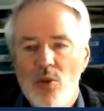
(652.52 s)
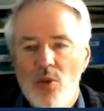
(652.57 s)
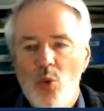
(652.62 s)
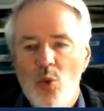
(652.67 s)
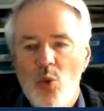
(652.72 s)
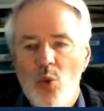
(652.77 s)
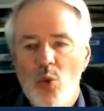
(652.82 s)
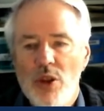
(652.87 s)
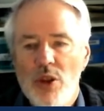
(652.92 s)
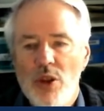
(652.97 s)

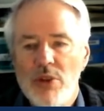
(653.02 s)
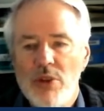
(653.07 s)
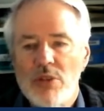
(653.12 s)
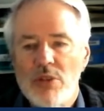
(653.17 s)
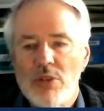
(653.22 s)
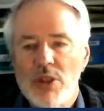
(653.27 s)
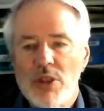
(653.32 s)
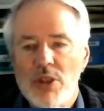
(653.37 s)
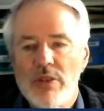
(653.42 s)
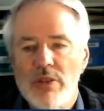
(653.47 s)
with a
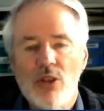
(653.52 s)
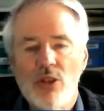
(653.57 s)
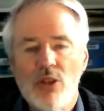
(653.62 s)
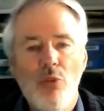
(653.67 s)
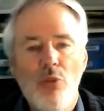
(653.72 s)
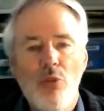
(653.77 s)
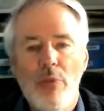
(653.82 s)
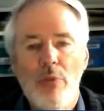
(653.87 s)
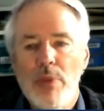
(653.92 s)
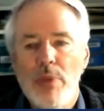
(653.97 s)
specific
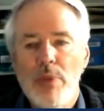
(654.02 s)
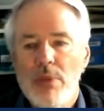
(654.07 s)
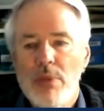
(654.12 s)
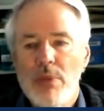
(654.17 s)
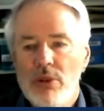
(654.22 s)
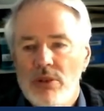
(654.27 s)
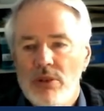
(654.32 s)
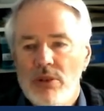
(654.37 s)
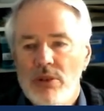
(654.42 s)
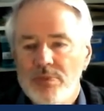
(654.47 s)
group of
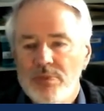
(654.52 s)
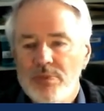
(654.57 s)
people